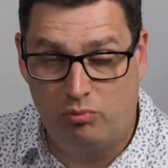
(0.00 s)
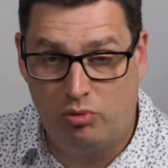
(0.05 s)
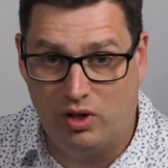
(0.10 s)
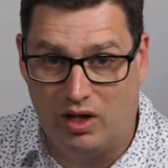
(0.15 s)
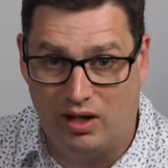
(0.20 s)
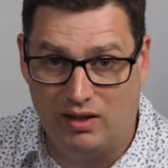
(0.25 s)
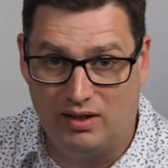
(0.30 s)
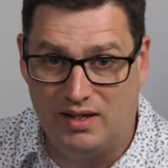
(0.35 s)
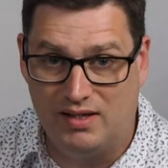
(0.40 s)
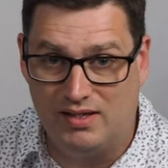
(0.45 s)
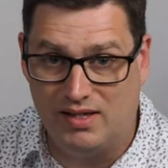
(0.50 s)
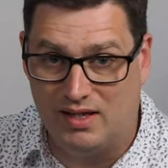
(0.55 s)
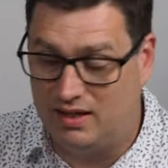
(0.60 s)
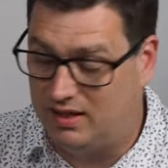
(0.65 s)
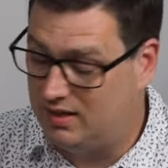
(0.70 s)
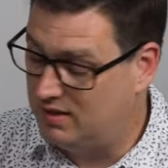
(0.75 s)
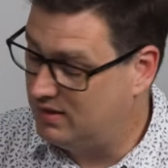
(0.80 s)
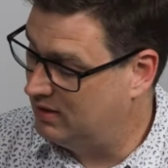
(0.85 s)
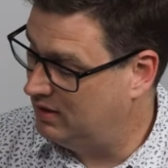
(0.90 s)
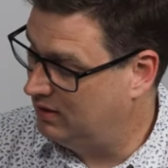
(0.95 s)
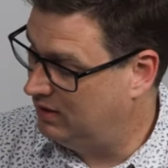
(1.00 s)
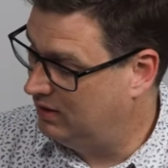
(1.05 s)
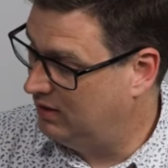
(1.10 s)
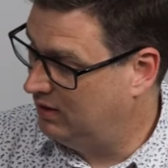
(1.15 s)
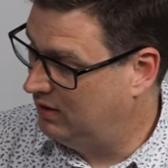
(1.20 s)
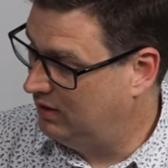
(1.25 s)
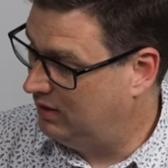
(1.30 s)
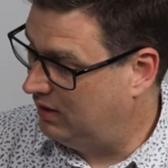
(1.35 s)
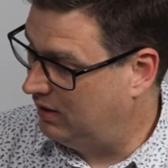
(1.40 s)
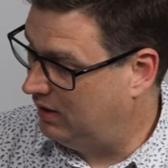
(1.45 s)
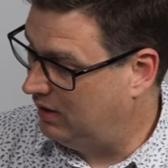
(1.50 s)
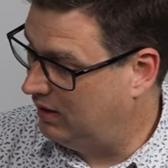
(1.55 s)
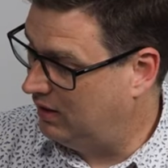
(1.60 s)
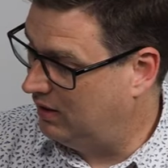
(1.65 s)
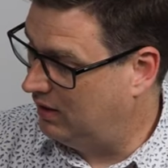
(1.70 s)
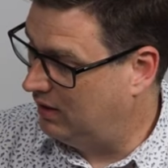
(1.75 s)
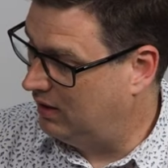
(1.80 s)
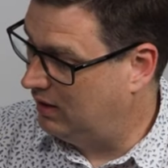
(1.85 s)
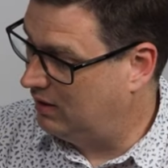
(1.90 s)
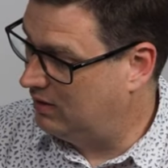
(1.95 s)
put out less heat,
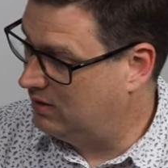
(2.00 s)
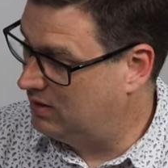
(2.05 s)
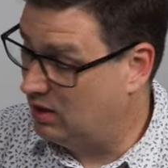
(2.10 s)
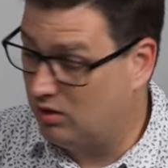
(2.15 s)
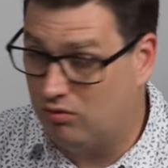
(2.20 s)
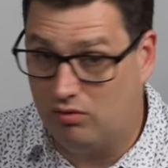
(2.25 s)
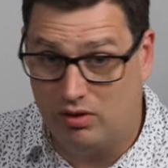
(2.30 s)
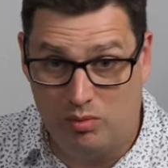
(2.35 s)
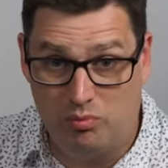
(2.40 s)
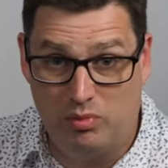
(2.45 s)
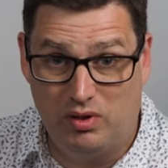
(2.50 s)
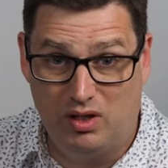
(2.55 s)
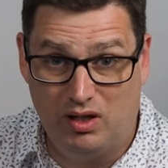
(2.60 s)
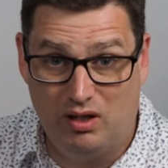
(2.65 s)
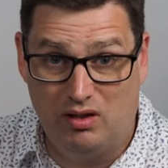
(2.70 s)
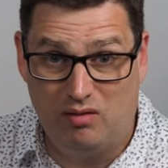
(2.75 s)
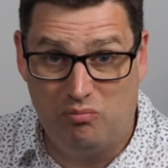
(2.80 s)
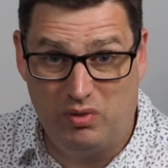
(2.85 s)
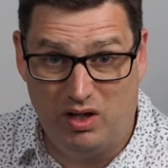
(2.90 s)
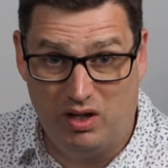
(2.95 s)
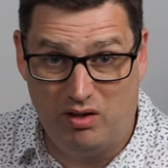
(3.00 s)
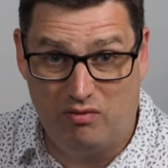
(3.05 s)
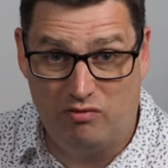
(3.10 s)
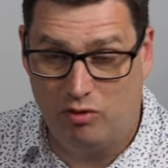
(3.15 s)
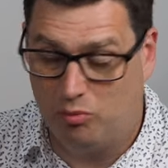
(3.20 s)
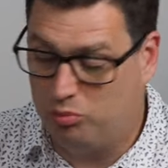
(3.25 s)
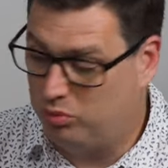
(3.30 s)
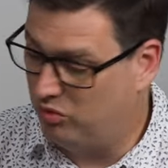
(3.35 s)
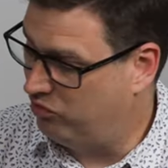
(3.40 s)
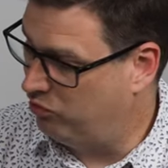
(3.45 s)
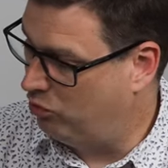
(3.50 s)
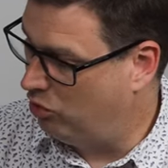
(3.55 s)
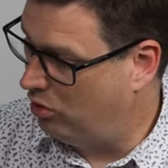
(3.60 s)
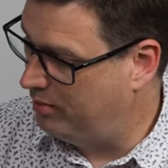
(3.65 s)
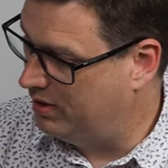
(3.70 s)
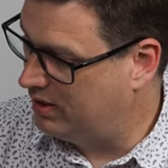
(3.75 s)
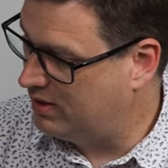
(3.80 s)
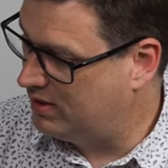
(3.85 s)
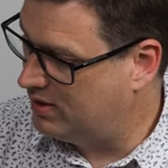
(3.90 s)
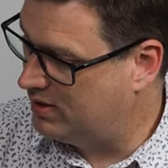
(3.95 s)
and generally be better for
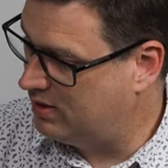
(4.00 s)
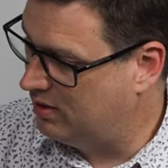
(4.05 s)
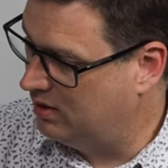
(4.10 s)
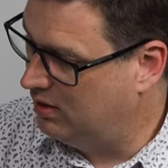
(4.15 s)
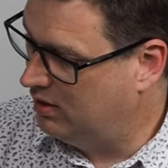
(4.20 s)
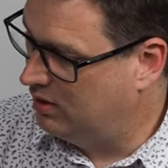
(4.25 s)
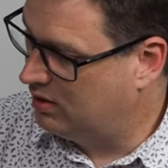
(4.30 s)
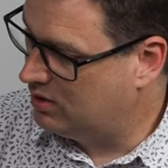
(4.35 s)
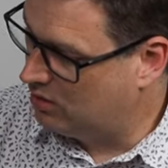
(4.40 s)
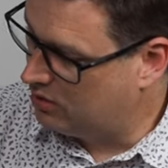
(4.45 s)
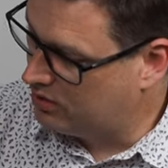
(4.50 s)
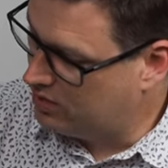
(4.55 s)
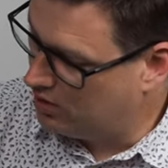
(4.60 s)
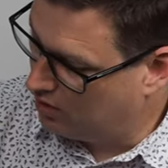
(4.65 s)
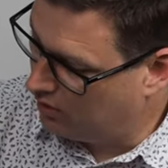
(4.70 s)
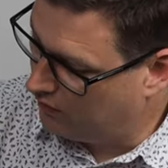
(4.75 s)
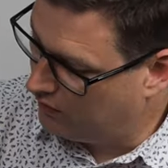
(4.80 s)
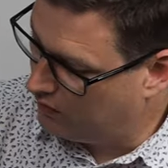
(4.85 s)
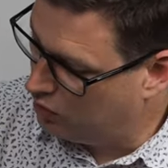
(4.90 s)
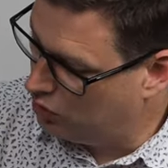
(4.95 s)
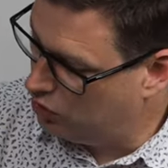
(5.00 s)
performance. It's also got the